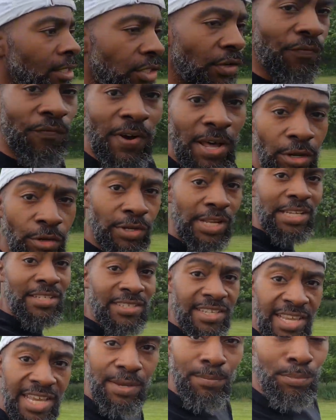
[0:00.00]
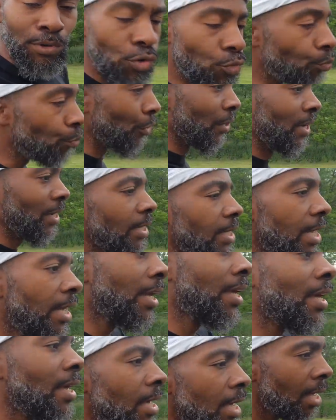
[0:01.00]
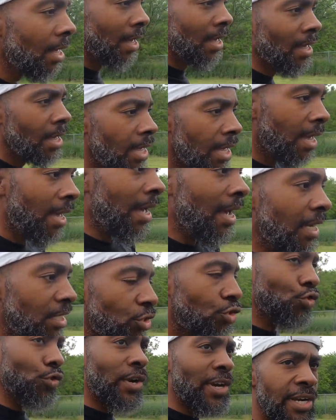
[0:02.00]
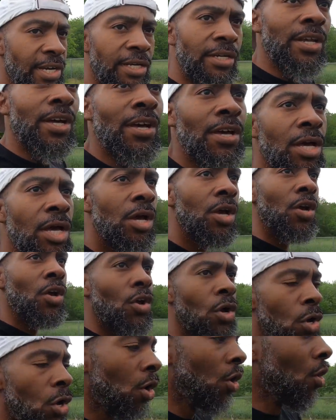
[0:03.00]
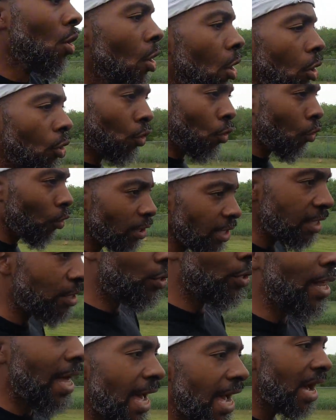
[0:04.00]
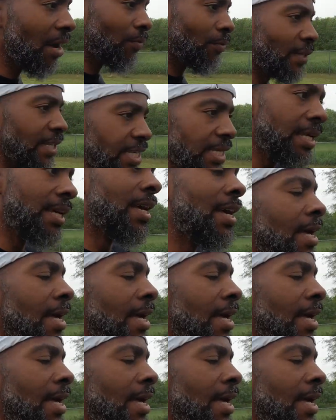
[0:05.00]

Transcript: to follow that same blueprint and train according to the athlete